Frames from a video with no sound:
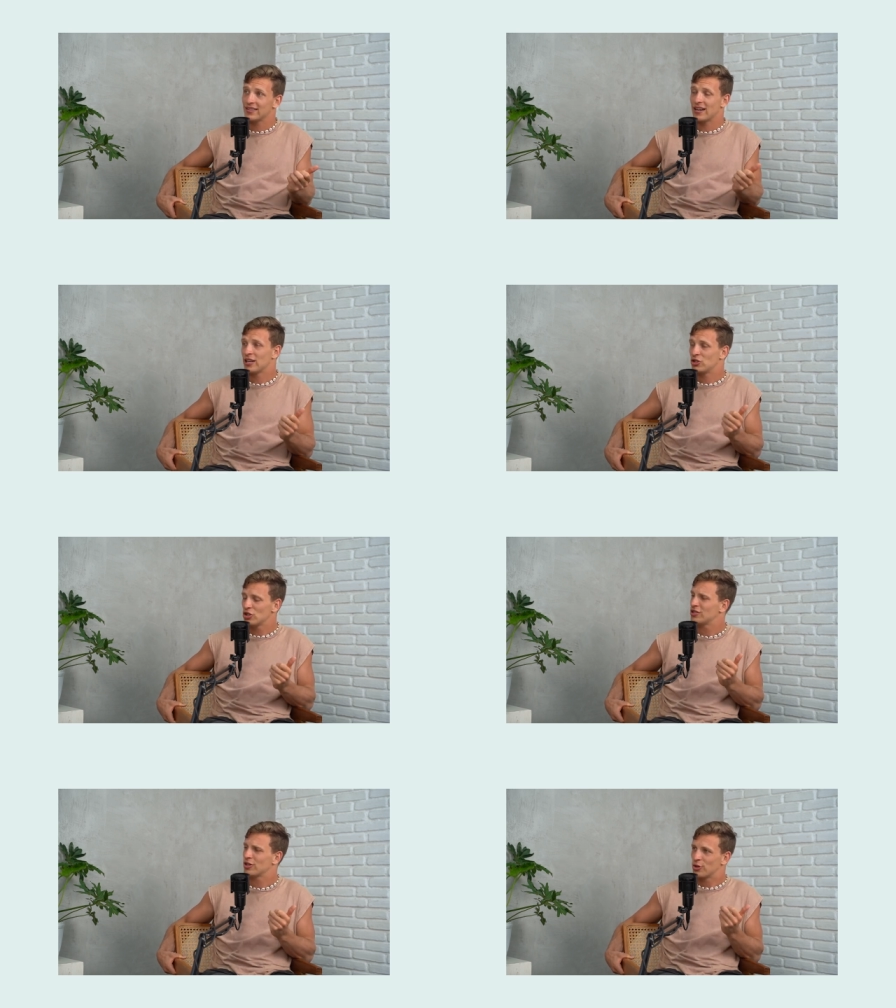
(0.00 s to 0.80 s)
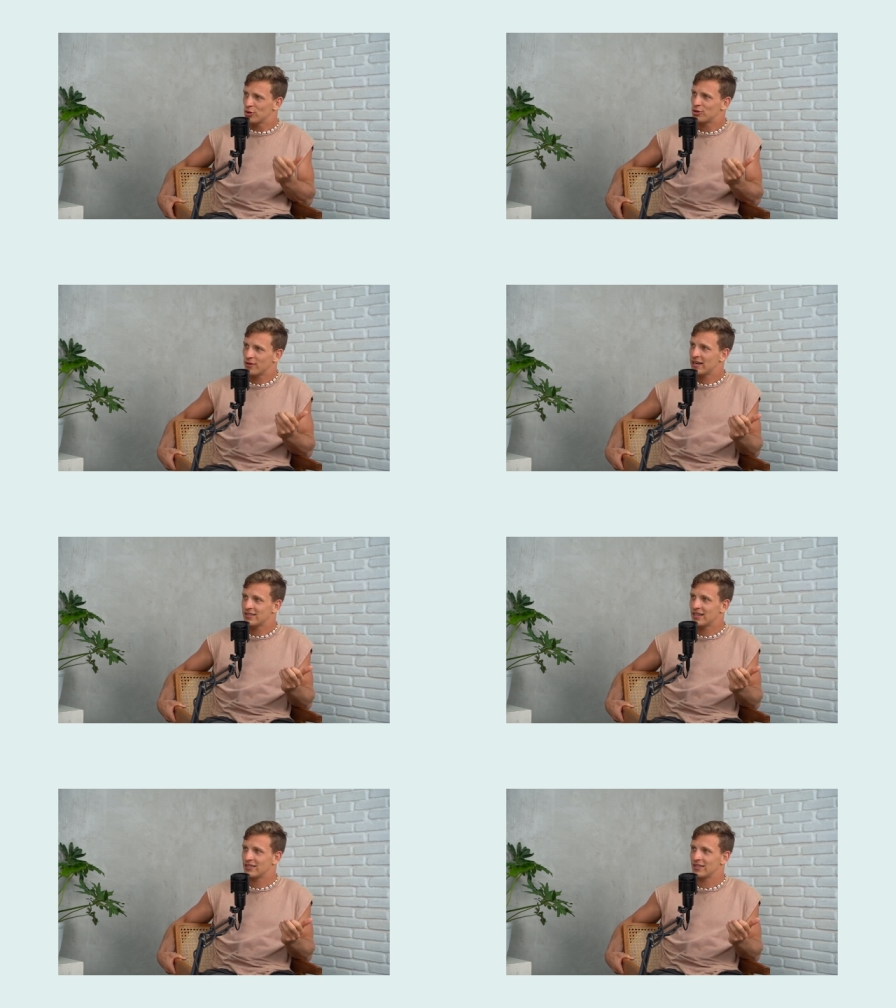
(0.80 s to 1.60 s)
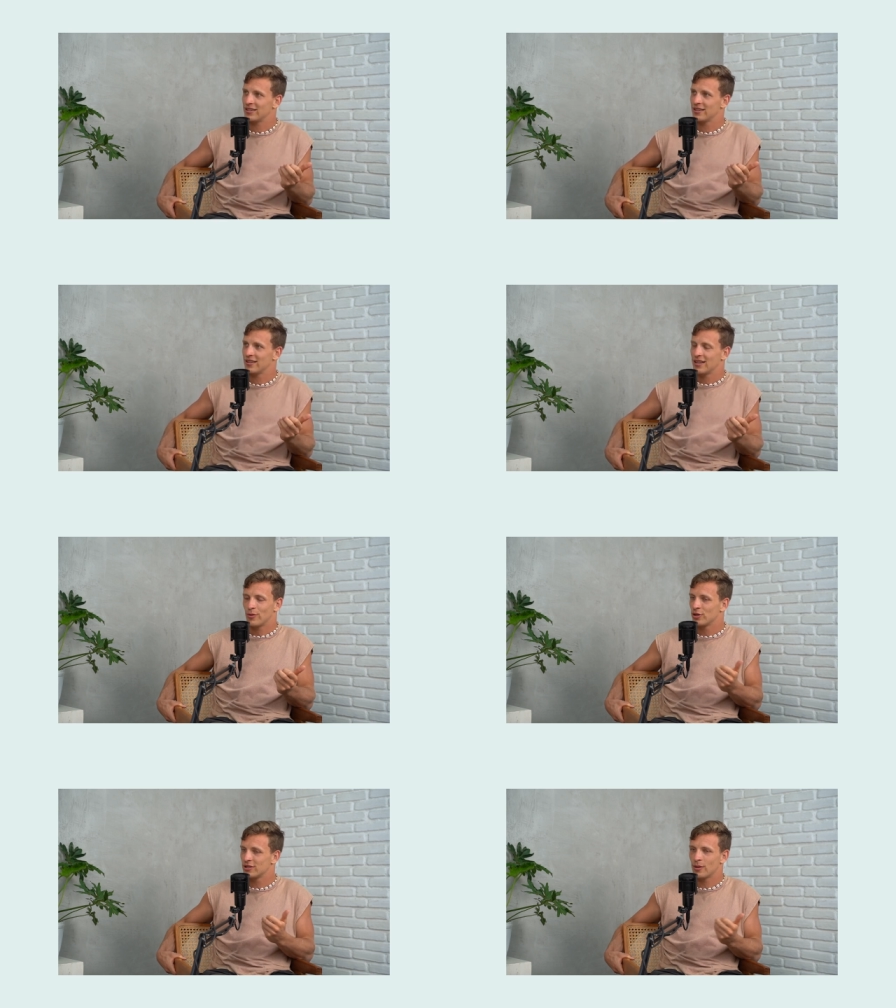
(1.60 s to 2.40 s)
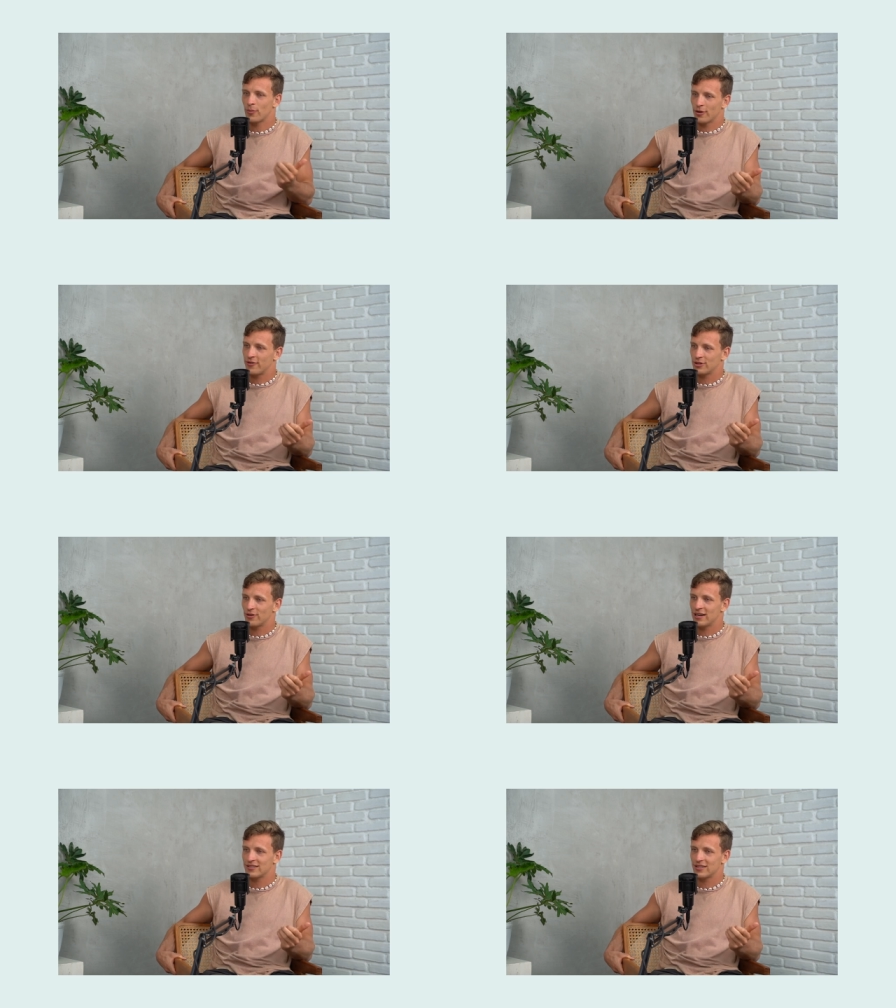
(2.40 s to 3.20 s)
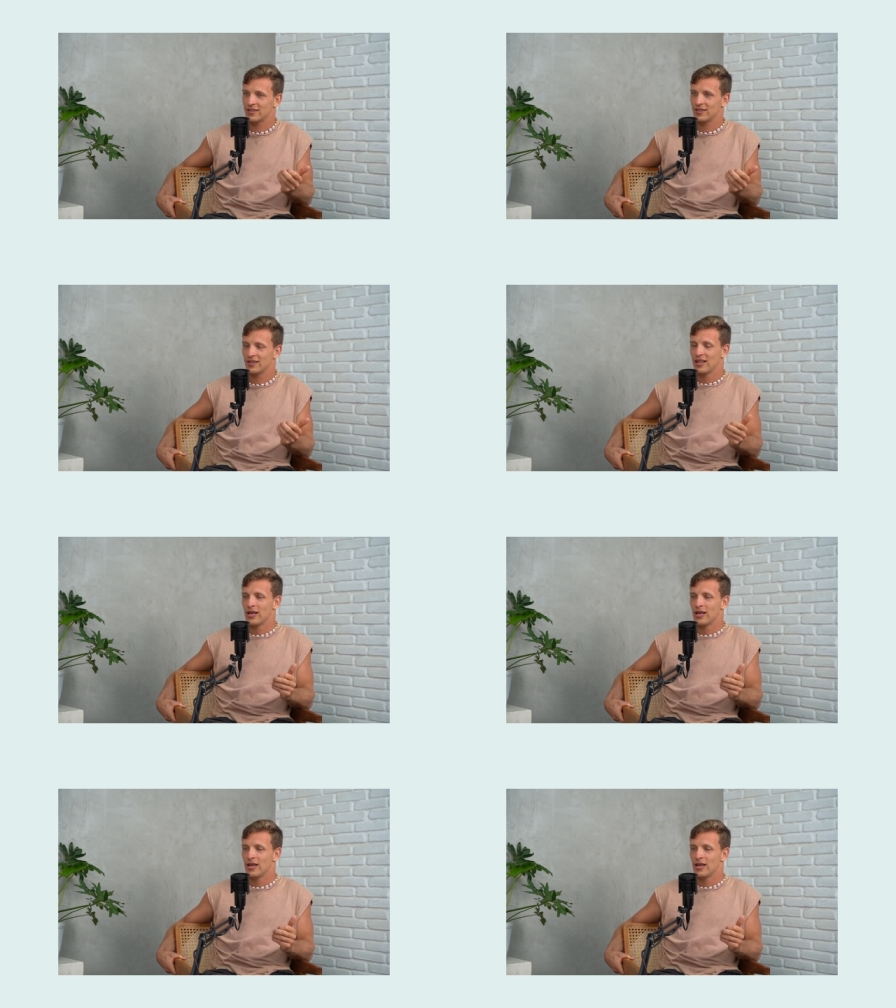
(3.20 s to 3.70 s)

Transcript: like just a good training session, wasn't a perfect training session,